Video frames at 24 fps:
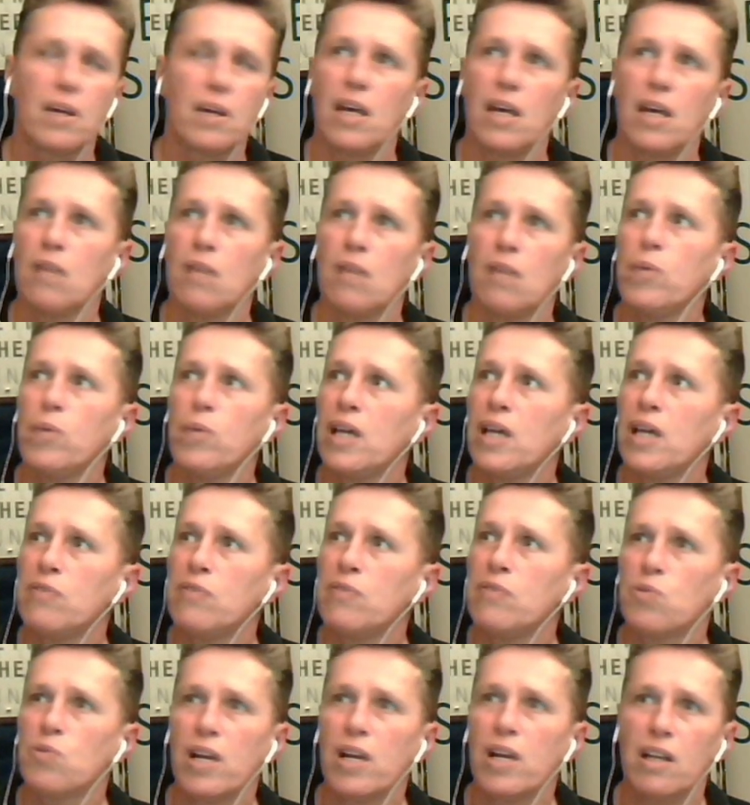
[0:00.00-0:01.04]
and we gave
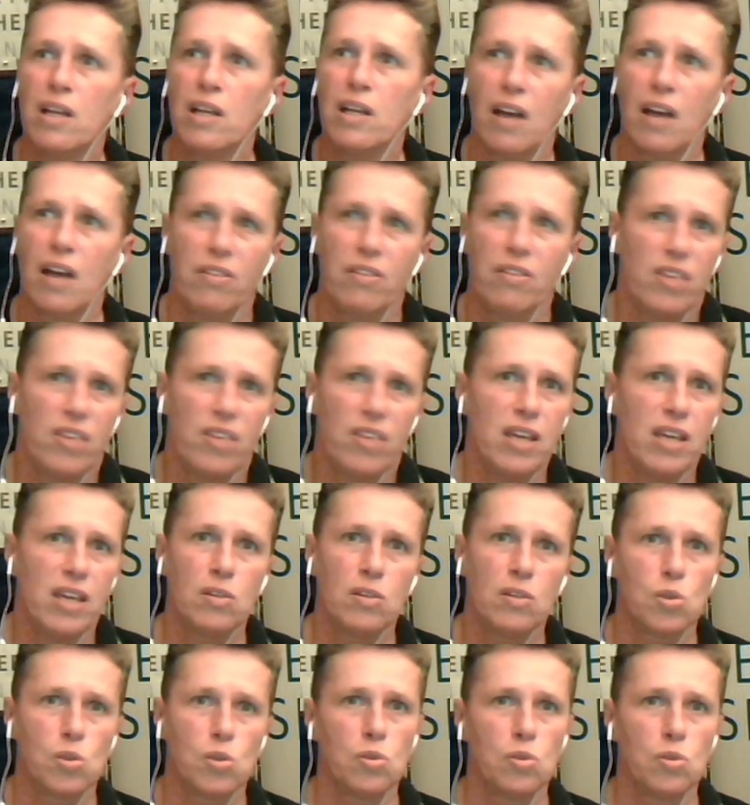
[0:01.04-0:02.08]
training, I
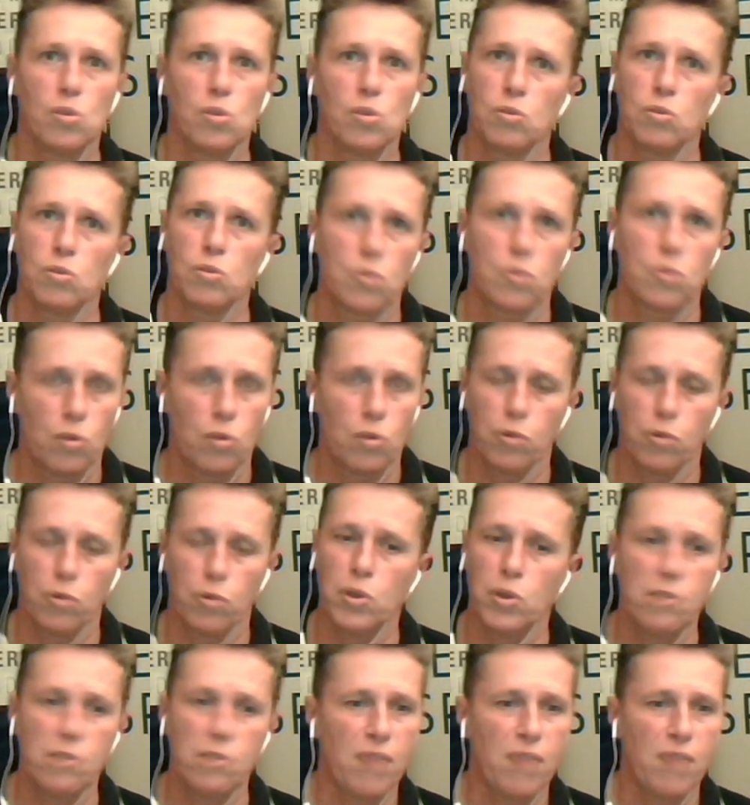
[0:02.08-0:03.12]
think, to
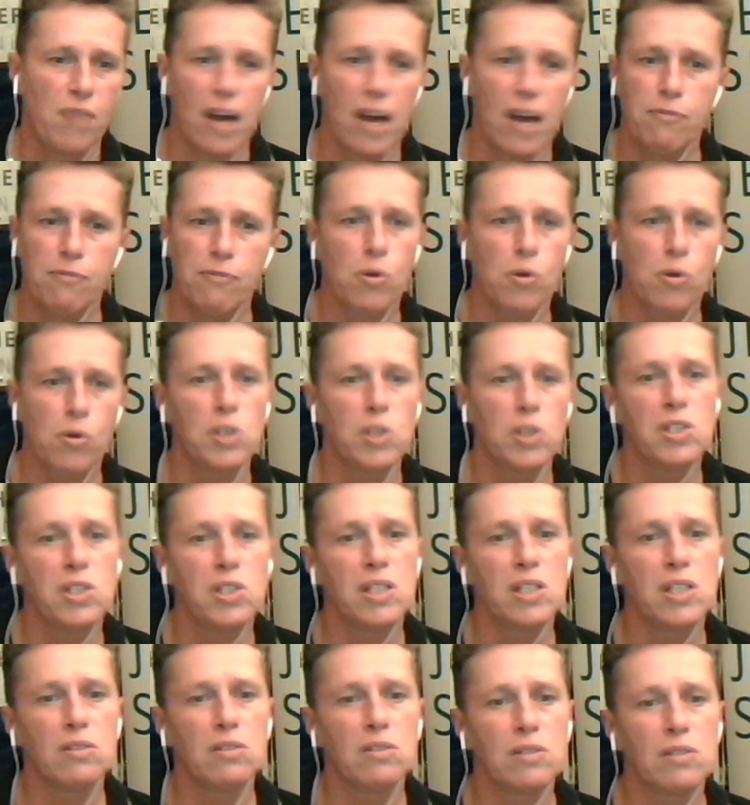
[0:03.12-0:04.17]
35, 40
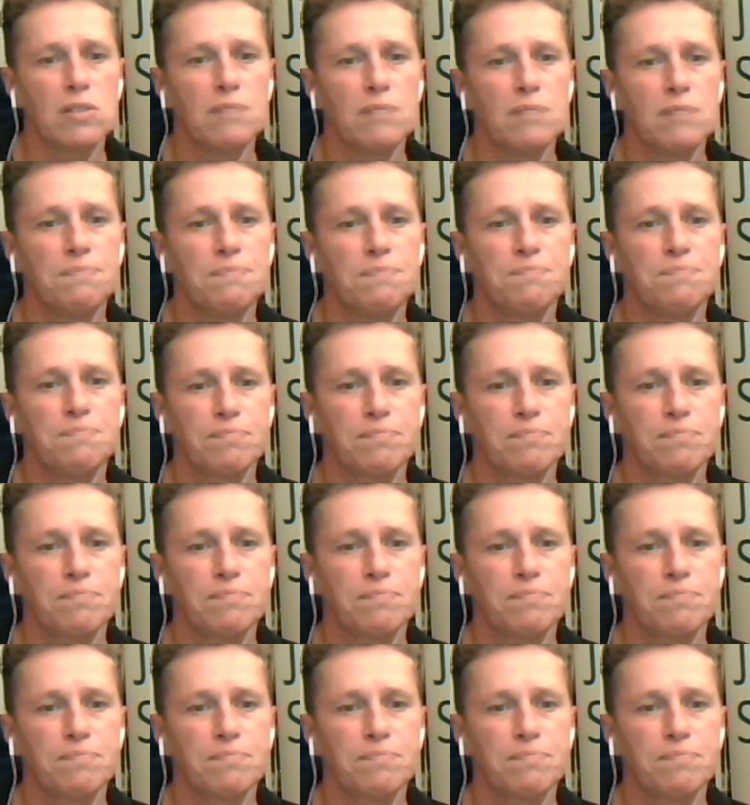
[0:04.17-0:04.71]
children.